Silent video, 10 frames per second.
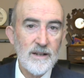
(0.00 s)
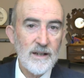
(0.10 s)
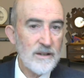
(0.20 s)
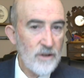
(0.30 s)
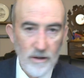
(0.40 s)

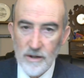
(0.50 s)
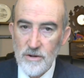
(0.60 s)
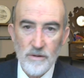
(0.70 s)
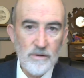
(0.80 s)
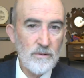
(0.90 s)
I
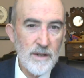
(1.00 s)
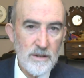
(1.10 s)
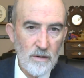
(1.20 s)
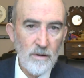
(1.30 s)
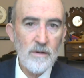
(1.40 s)
encourage you to
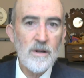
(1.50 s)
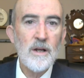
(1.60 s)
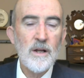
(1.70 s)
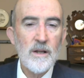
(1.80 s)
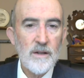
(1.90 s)
return
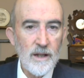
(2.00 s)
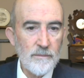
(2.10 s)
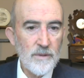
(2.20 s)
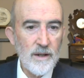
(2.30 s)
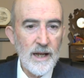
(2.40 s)
to
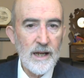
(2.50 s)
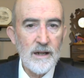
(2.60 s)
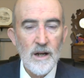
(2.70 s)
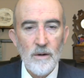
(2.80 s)
him today.